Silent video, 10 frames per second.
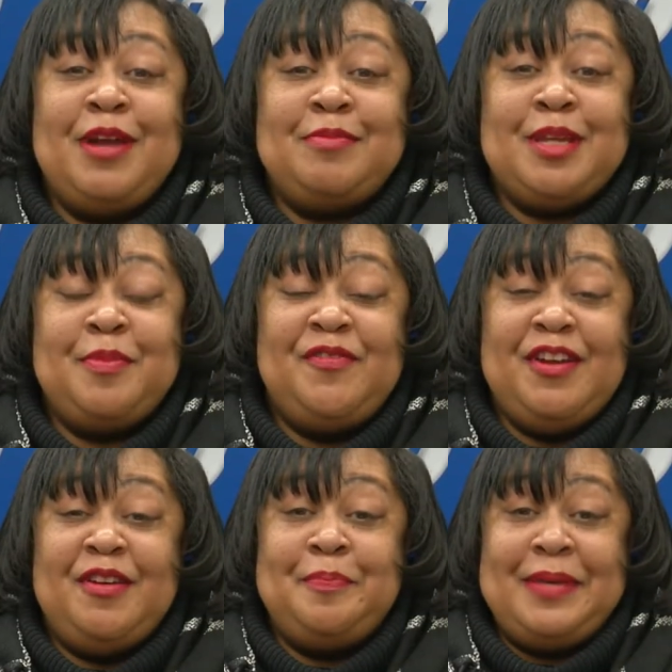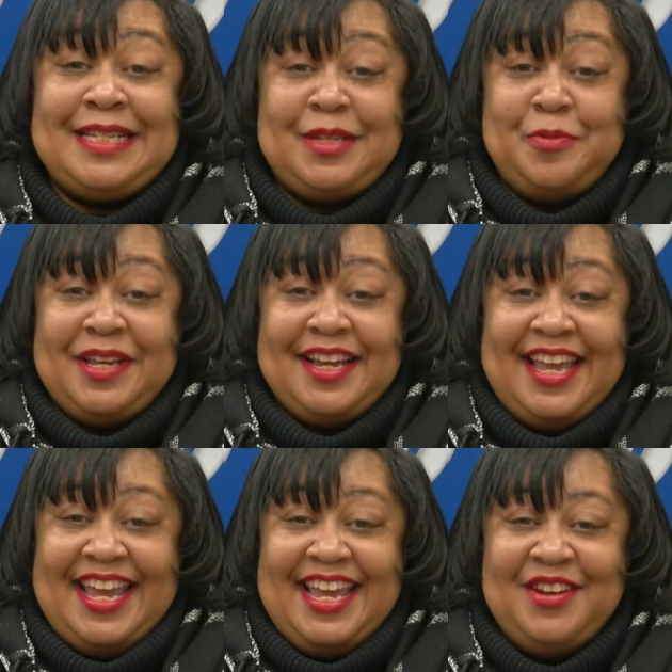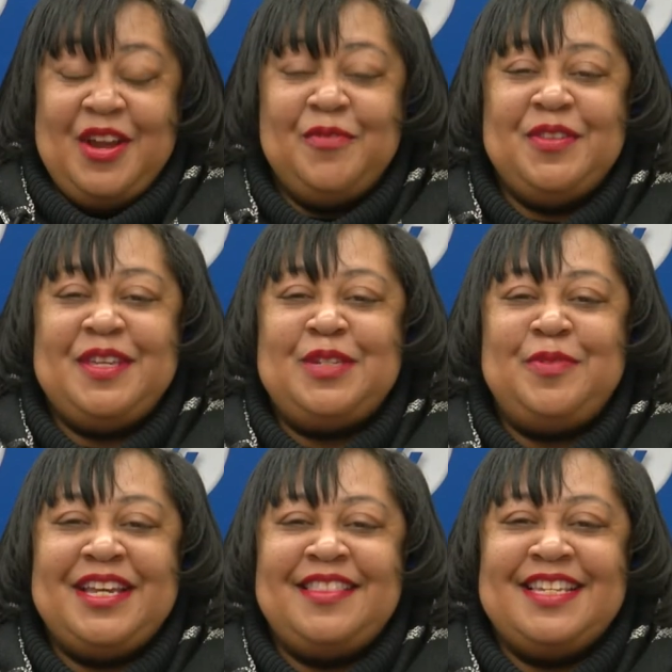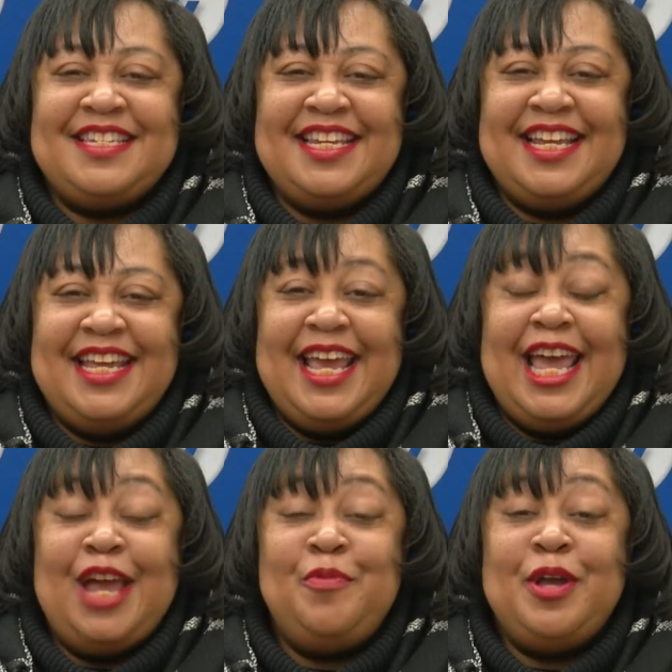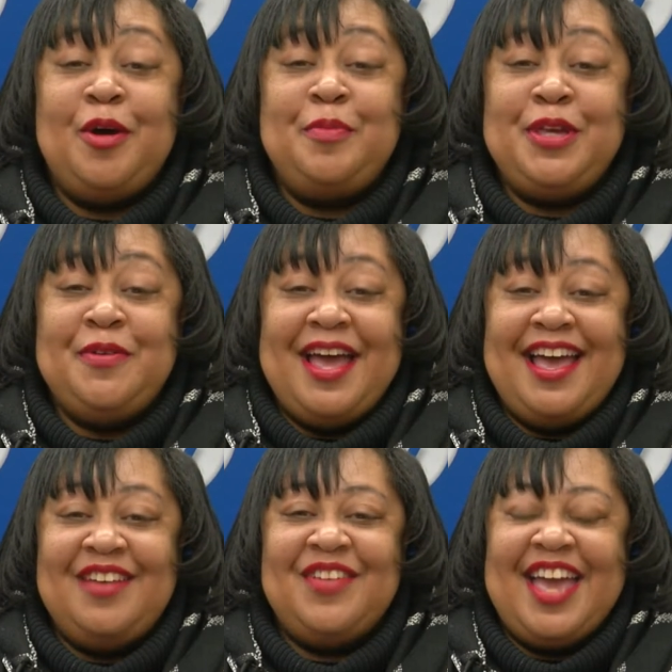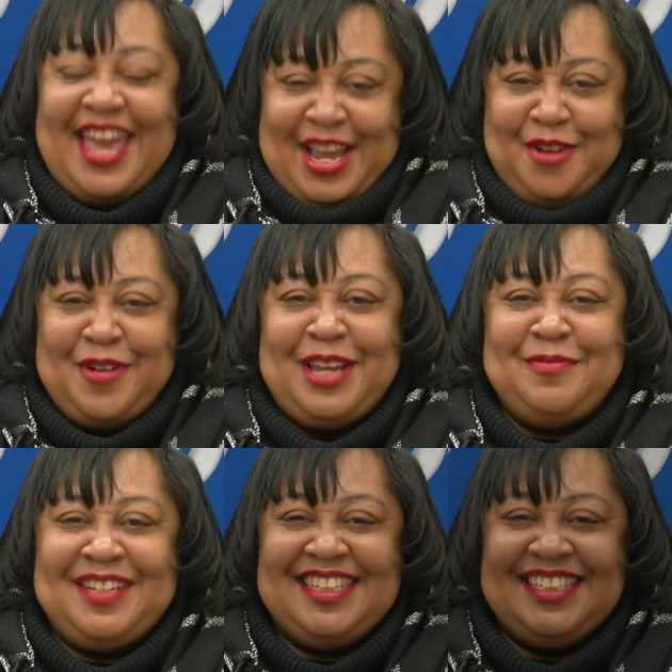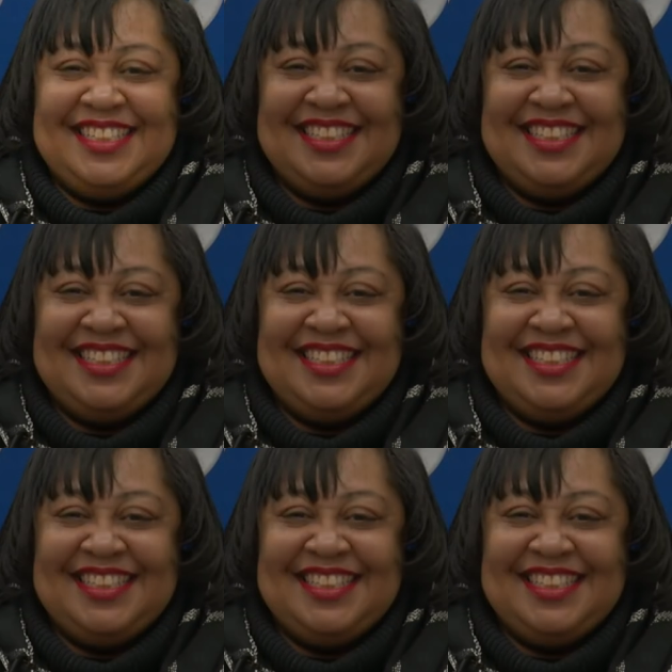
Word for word: wraps up a very busy week ahead for This Week in the City, and we hope you have a great one.